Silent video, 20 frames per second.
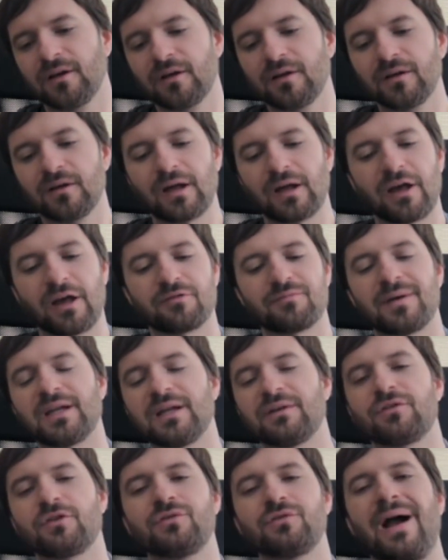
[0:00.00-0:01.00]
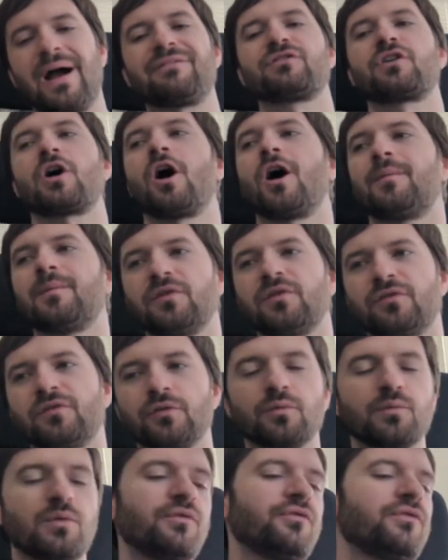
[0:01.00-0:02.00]
as many of the draft commons and
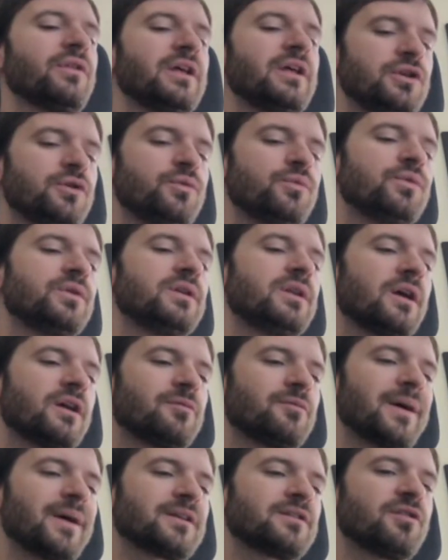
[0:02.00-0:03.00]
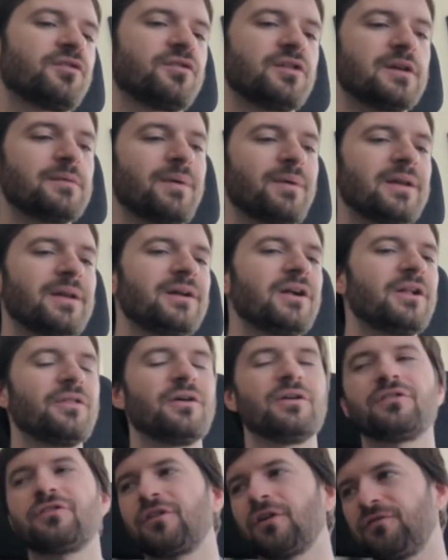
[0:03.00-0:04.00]
removal that you would expect to see. But
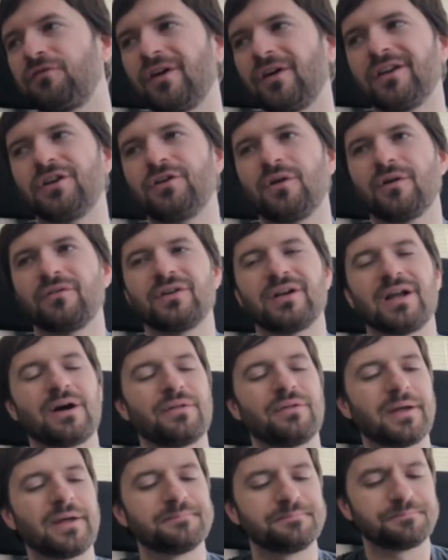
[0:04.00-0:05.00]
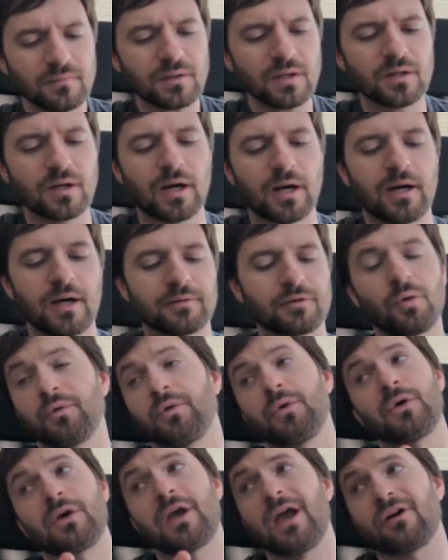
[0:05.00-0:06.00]
it's still fun to do every now and then. I'm going to
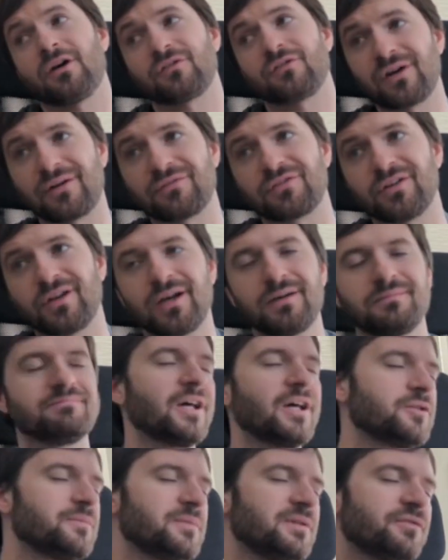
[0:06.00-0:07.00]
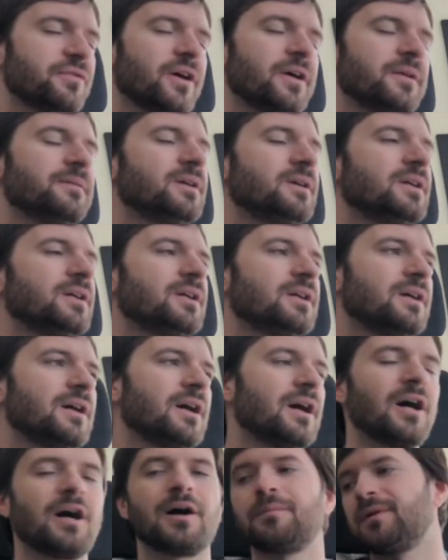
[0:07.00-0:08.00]
a Chaos draft tonight. That should be fun,
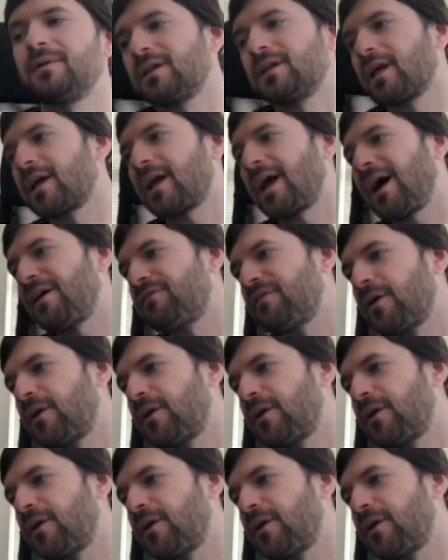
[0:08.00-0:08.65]
in like half hour